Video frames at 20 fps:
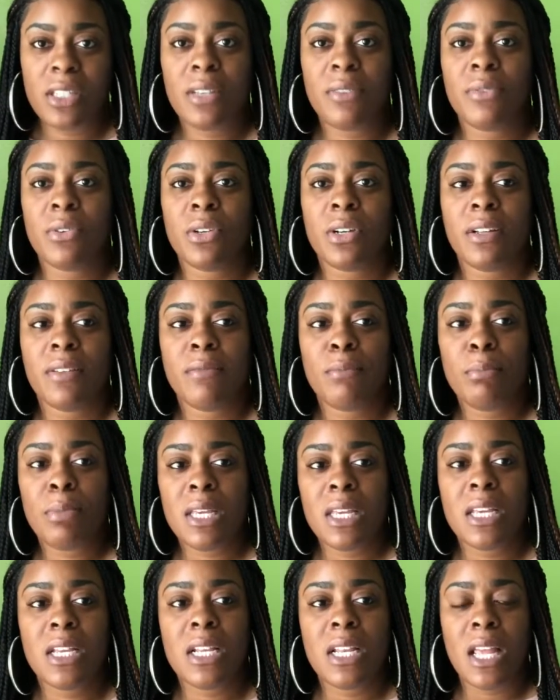effort of
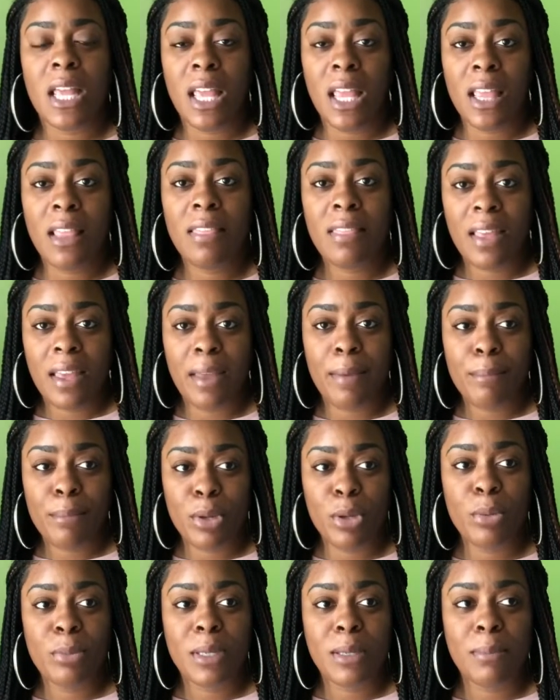being in that
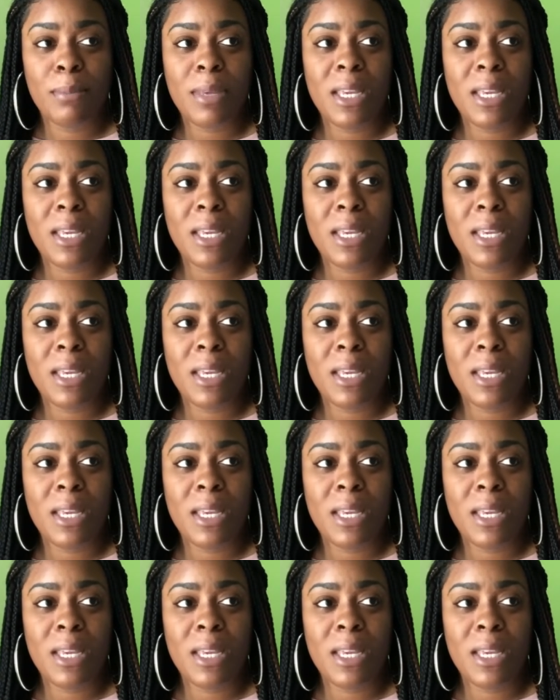moment,